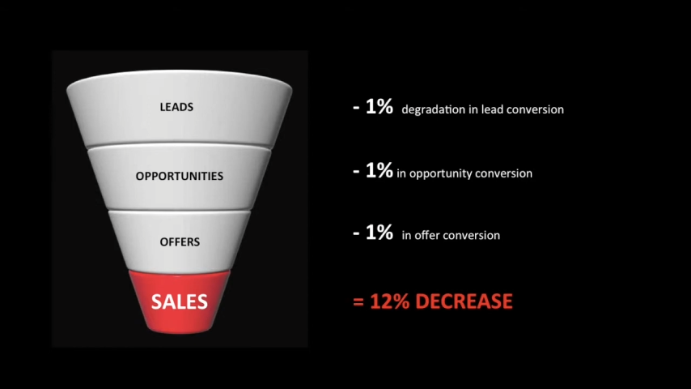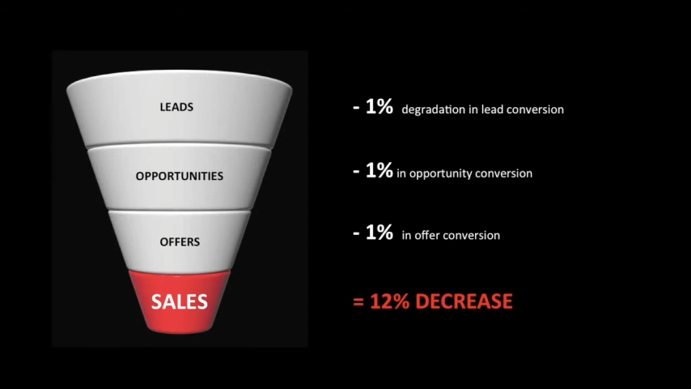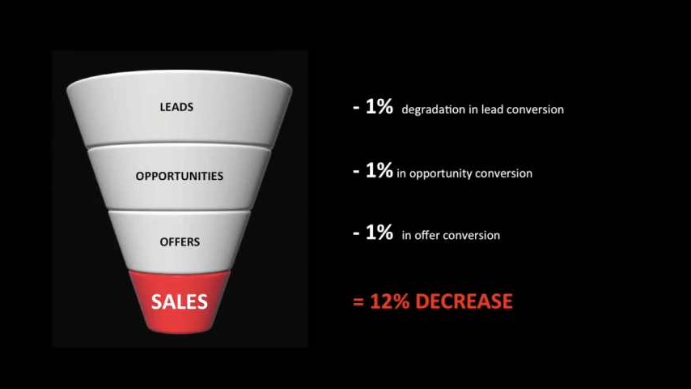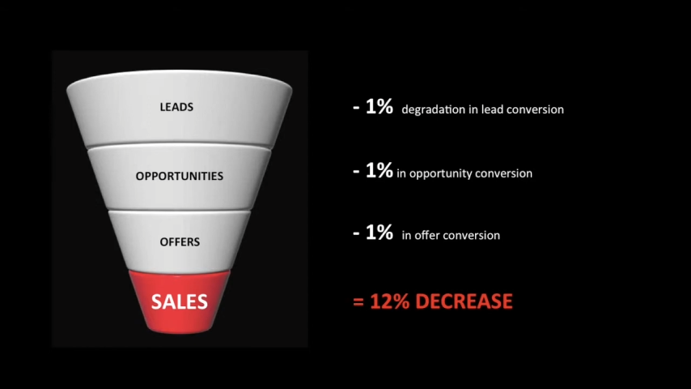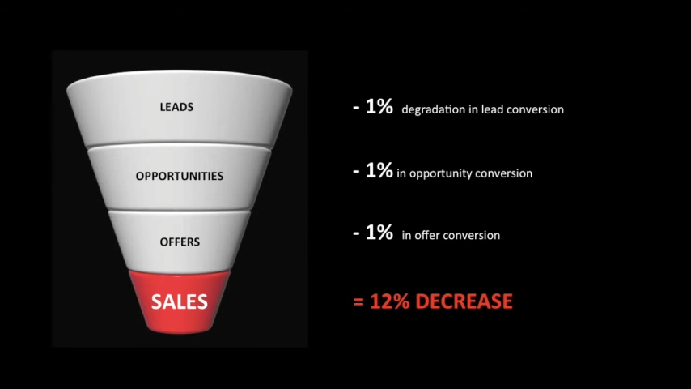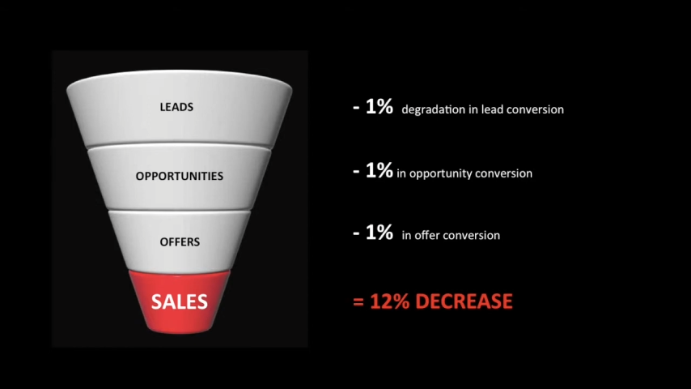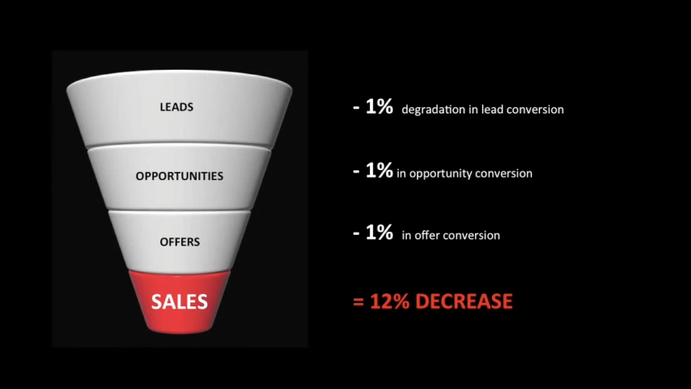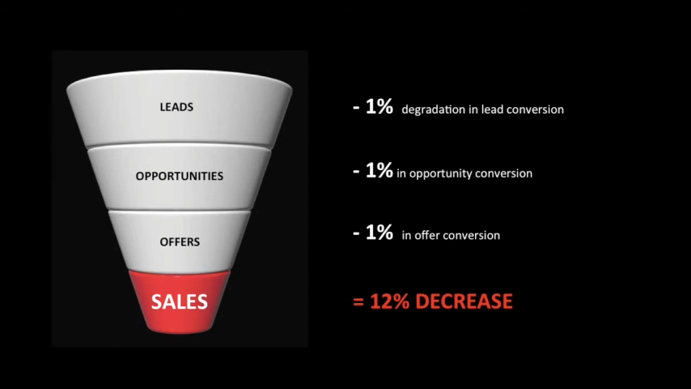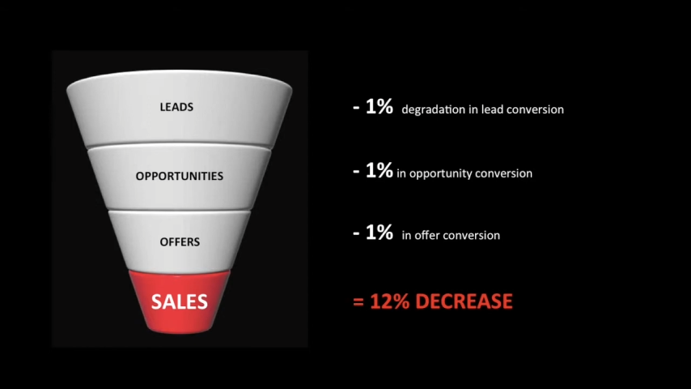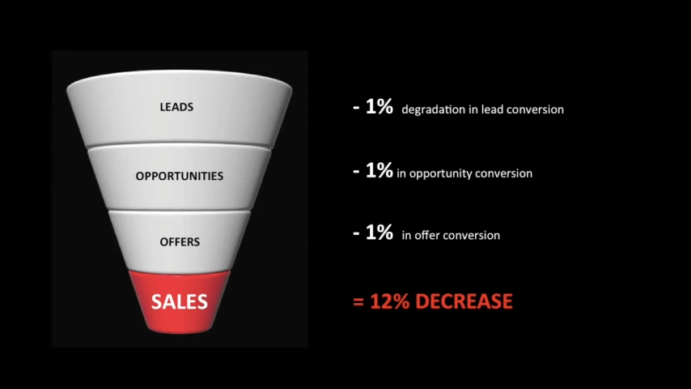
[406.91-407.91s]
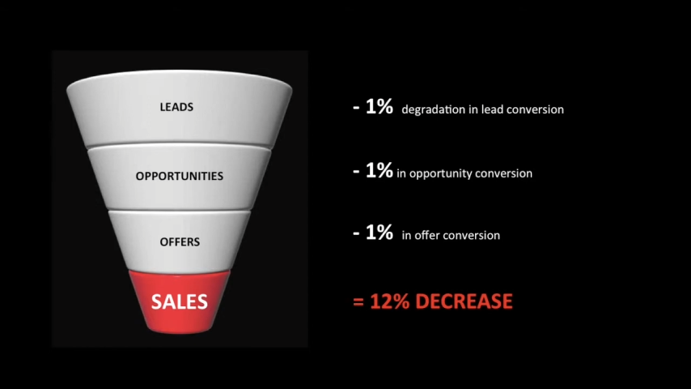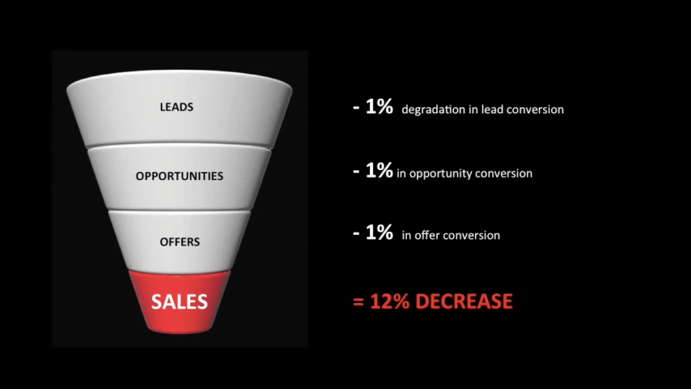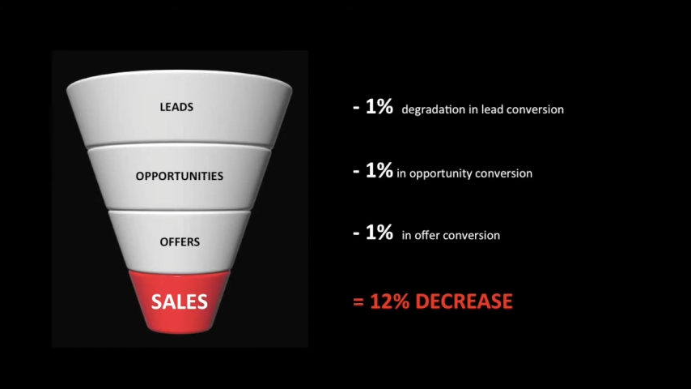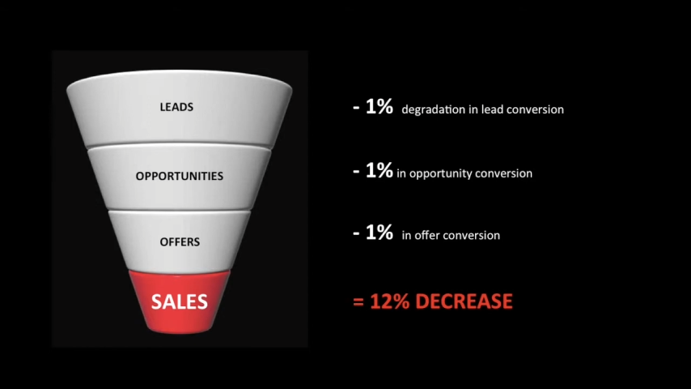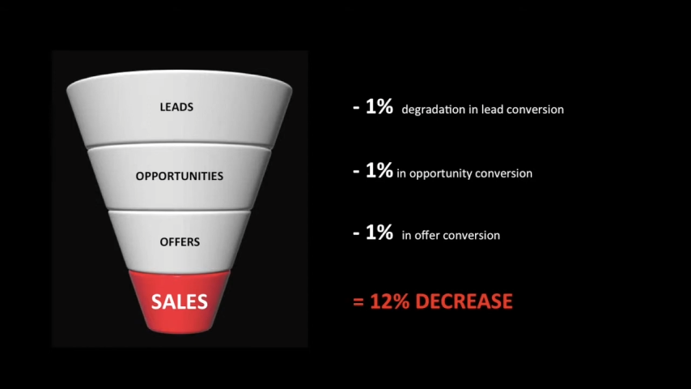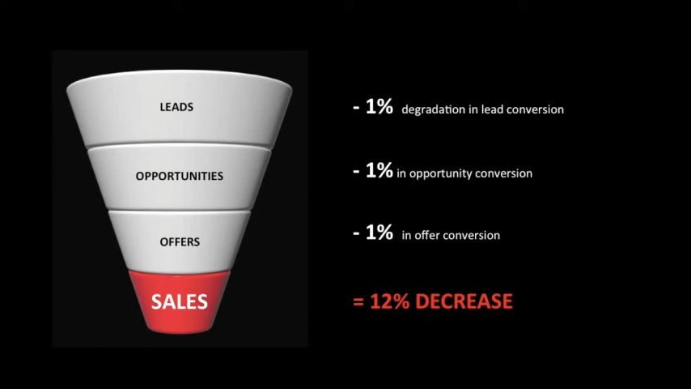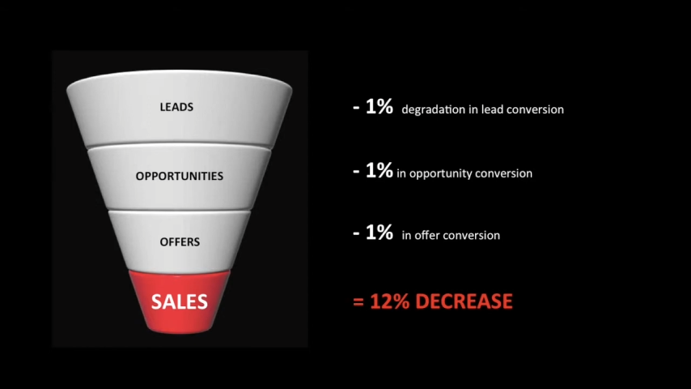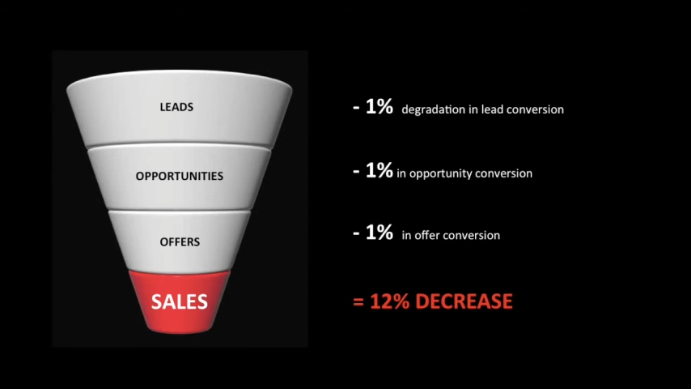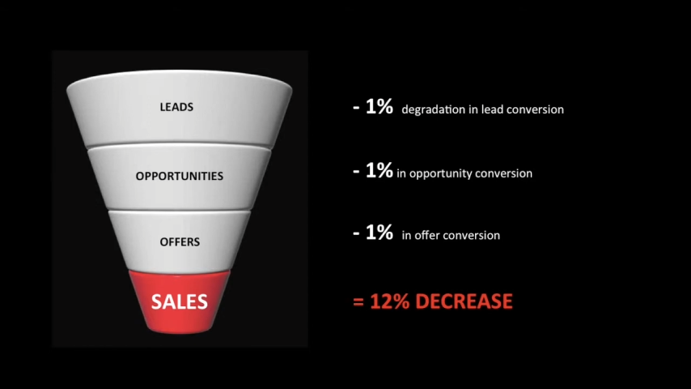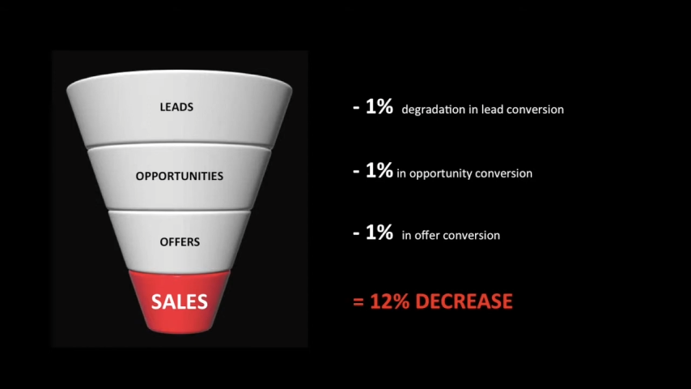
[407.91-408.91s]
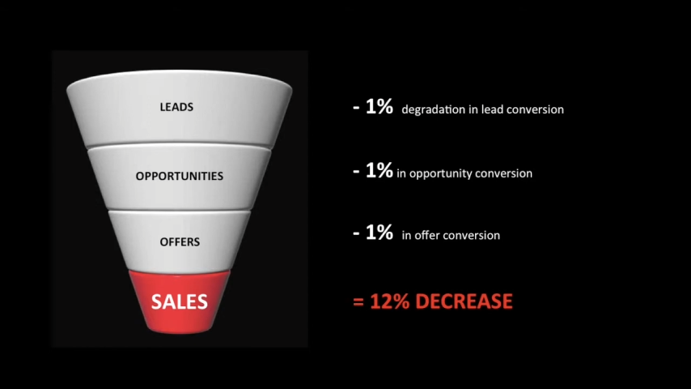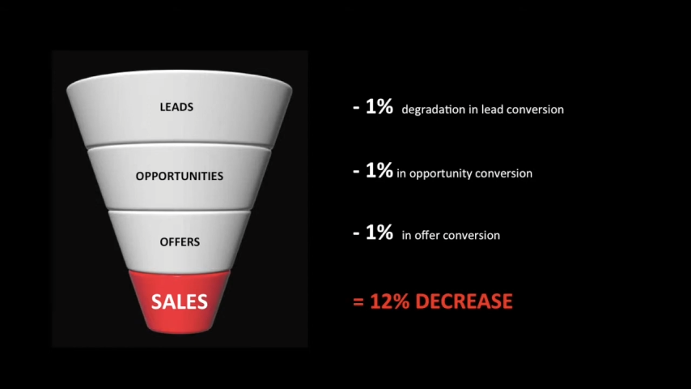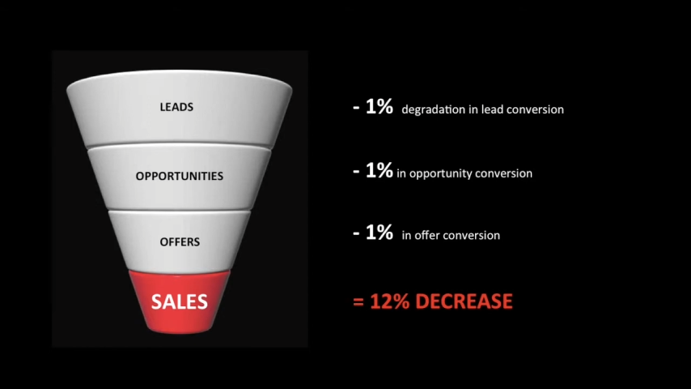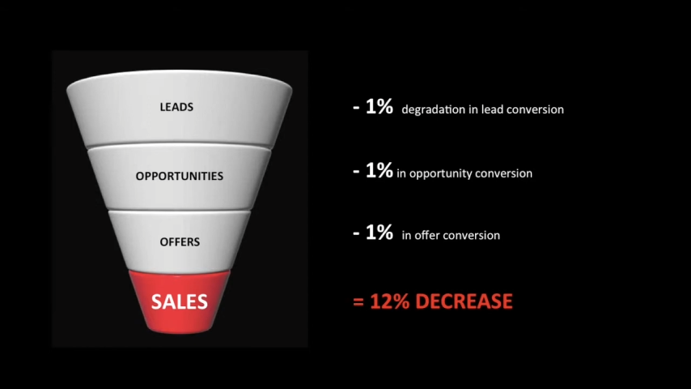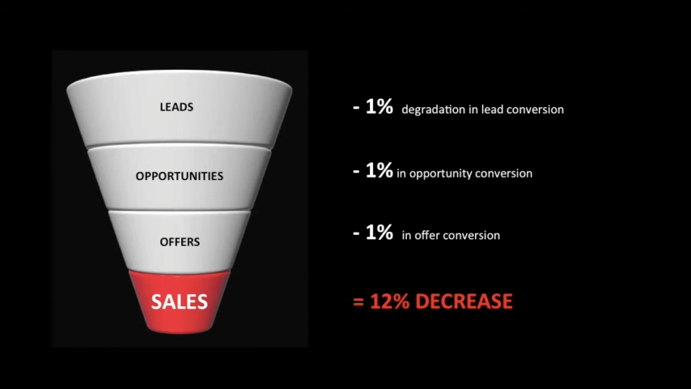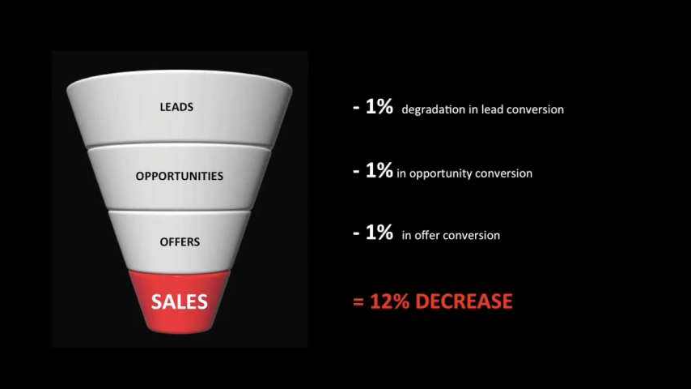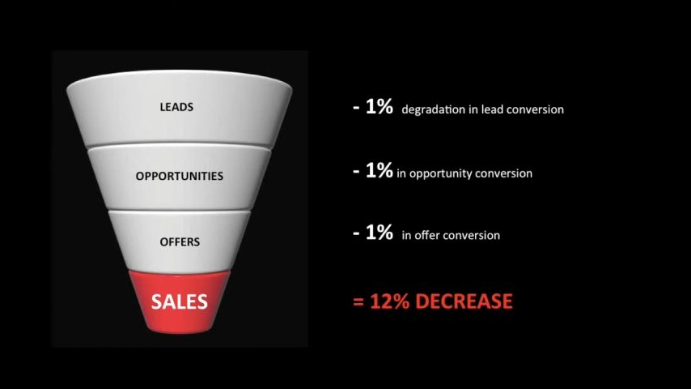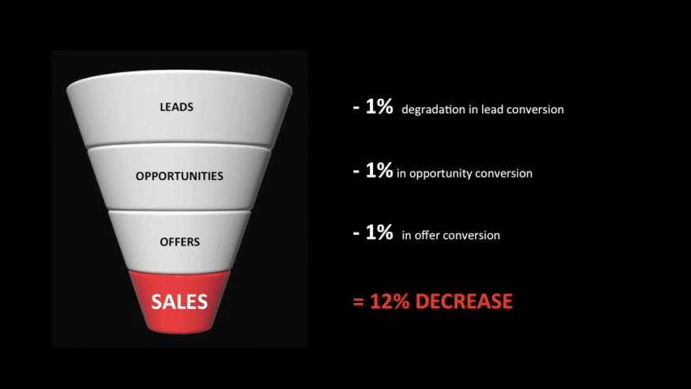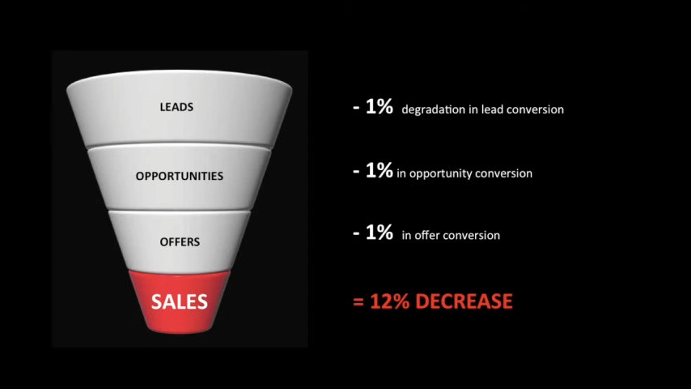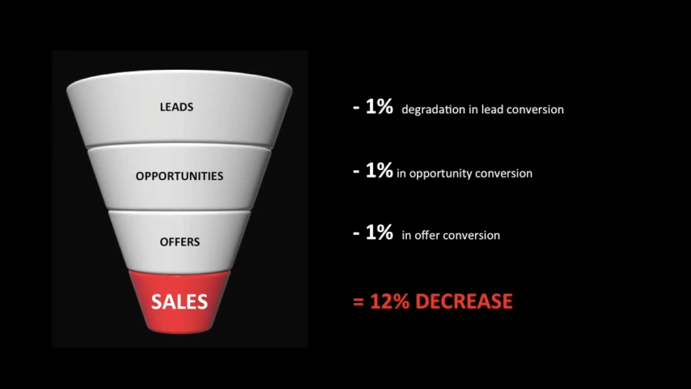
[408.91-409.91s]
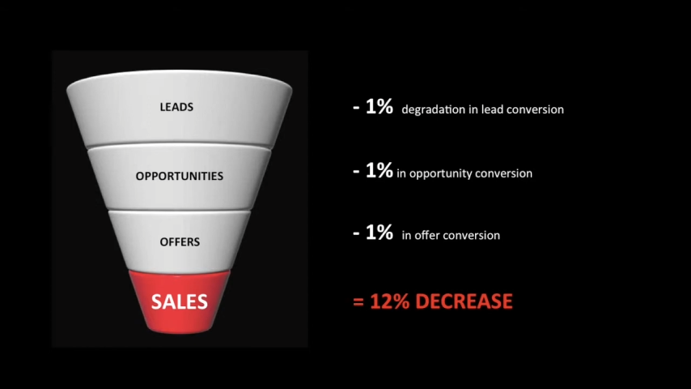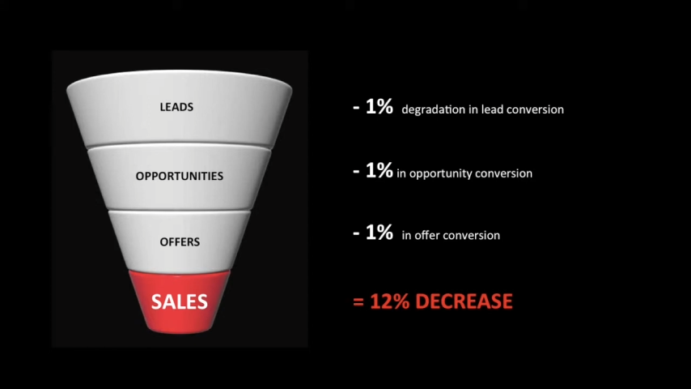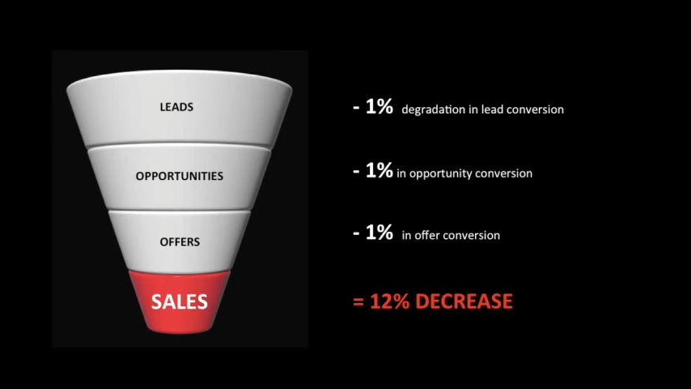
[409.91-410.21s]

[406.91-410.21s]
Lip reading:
No face is visible, so there are no lips to read.